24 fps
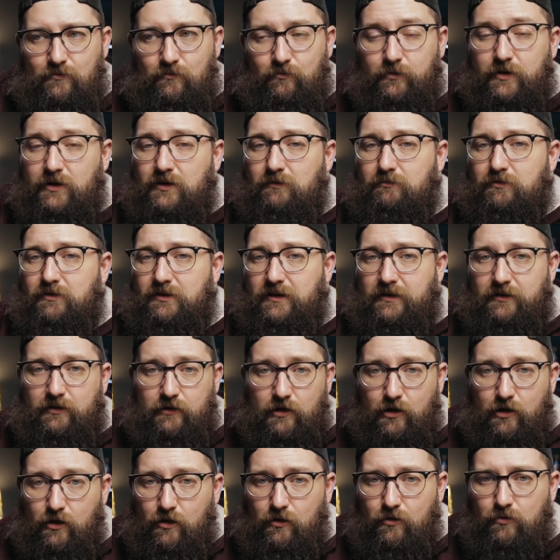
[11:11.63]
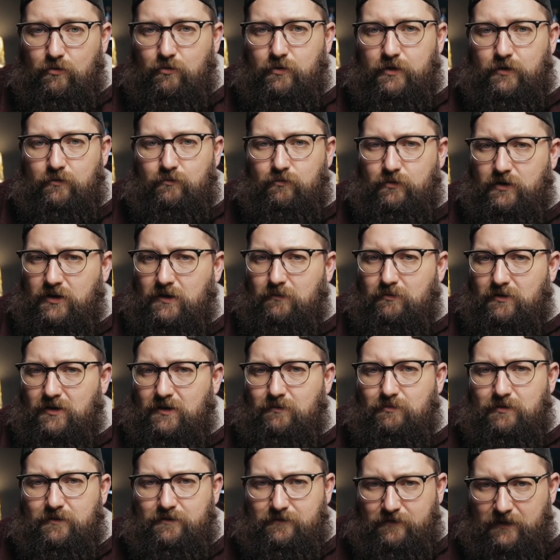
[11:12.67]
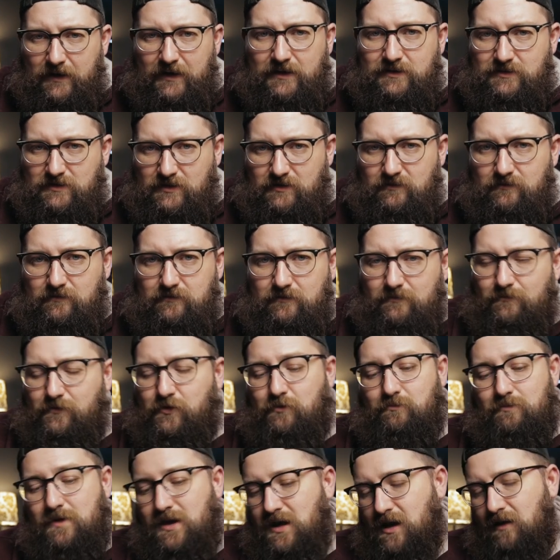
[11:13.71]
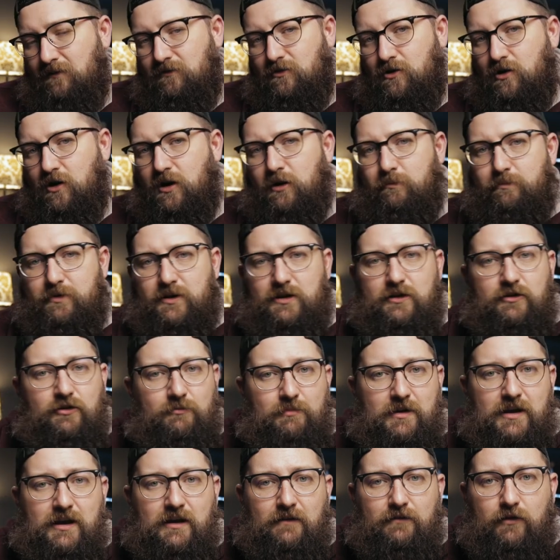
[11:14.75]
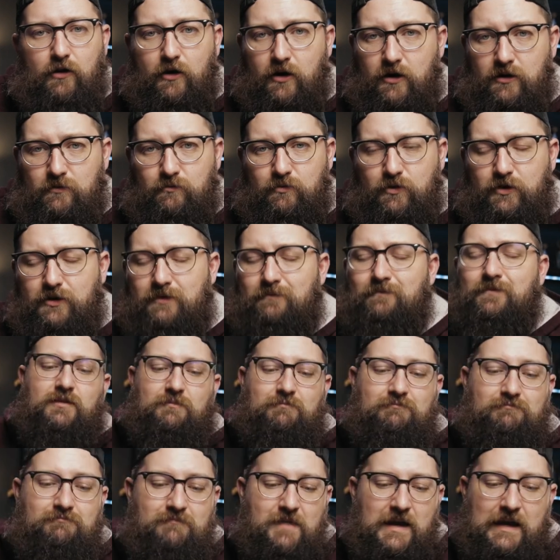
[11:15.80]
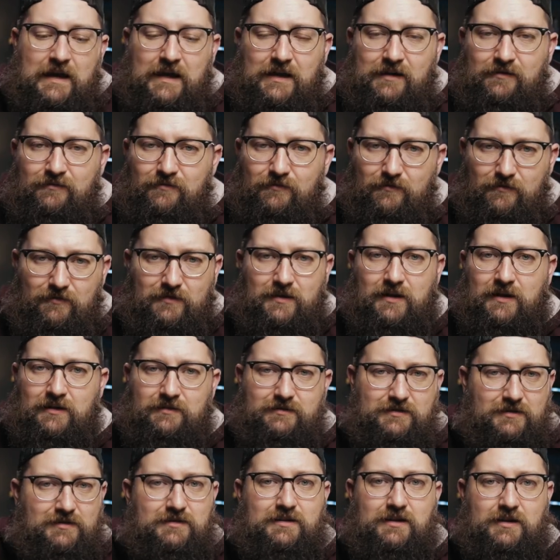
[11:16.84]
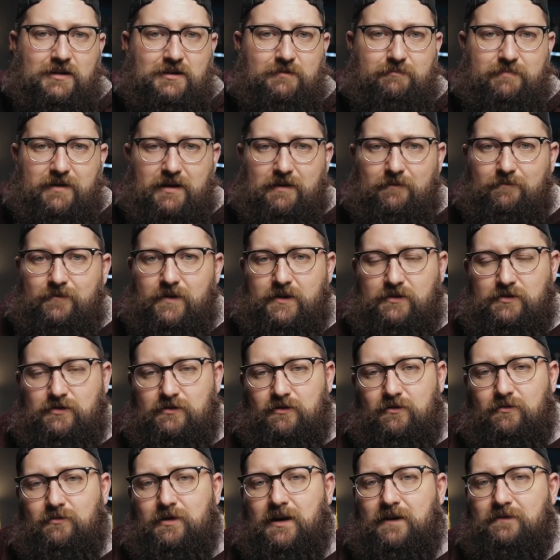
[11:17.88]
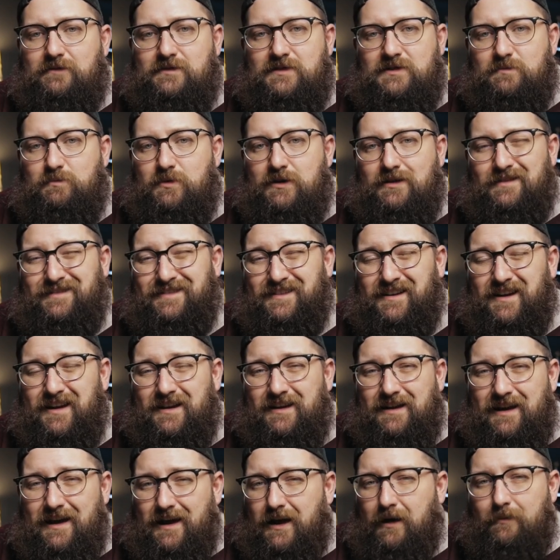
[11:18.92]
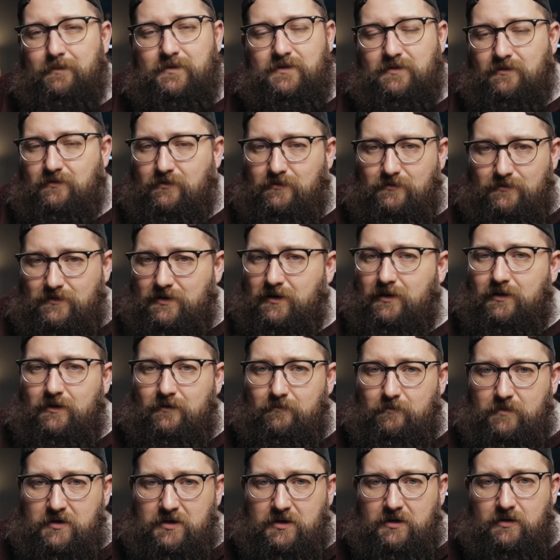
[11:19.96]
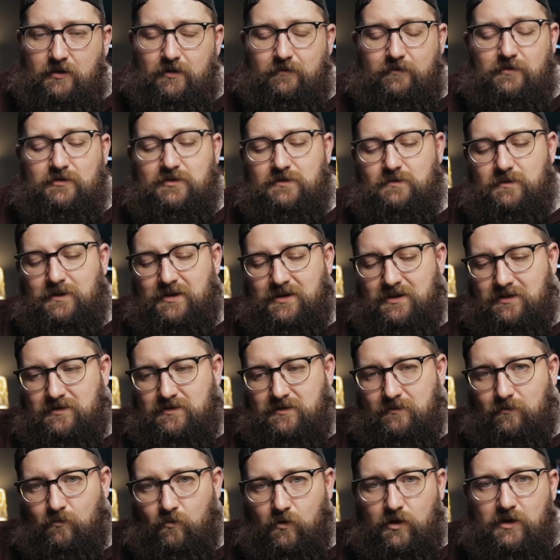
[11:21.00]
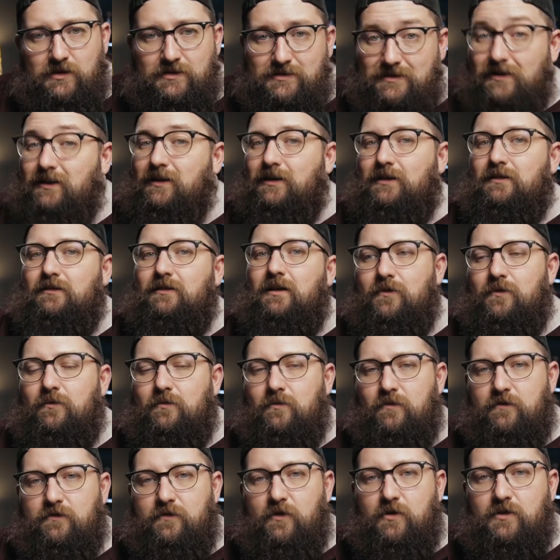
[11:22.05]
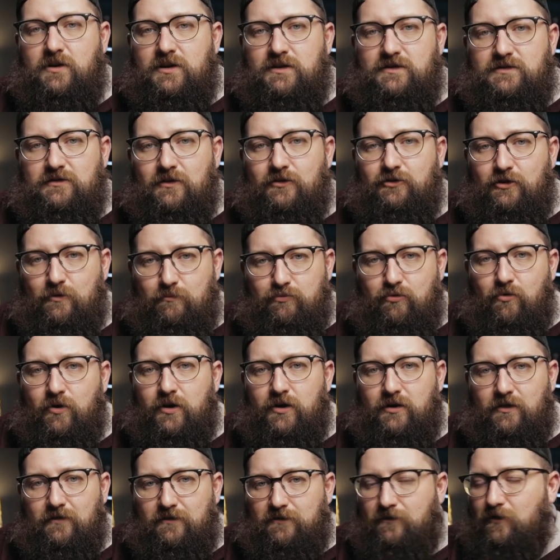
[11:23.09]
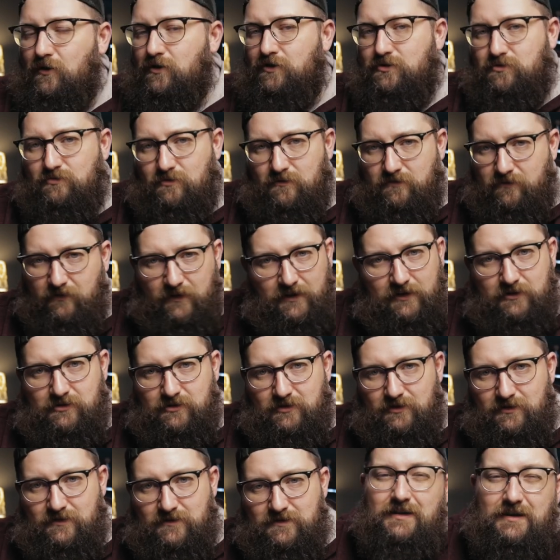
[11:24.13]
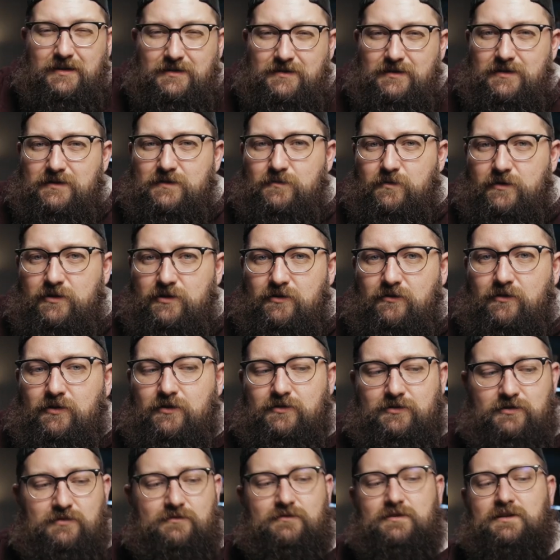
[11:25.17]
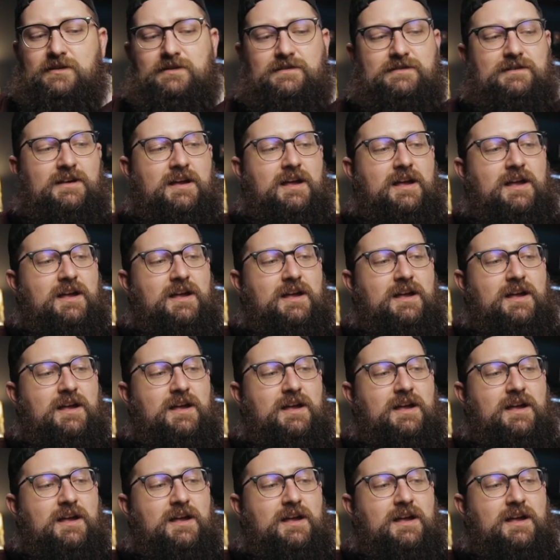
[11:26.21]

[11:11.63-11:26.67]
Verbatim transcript: really, really low and really, really reflective. You may have carpet, you may have hardwood. The main thing to think about, and you don't have to spend an absolute ton of money here. If you just want to get some work done, focus on your point of first reflections. Easiest way you can do this